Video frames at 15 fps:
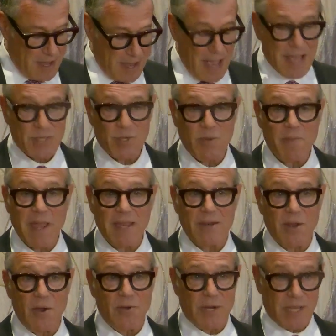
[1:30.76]
As you may
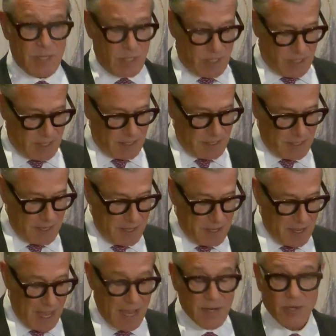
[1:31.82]
notice,
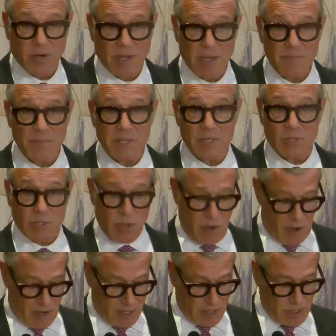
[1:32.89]
Cantor Kipnis'
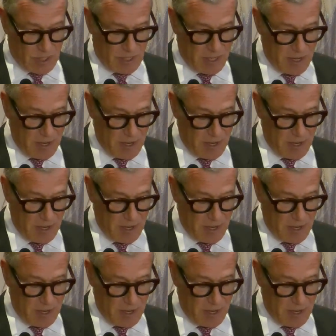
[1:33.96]
songs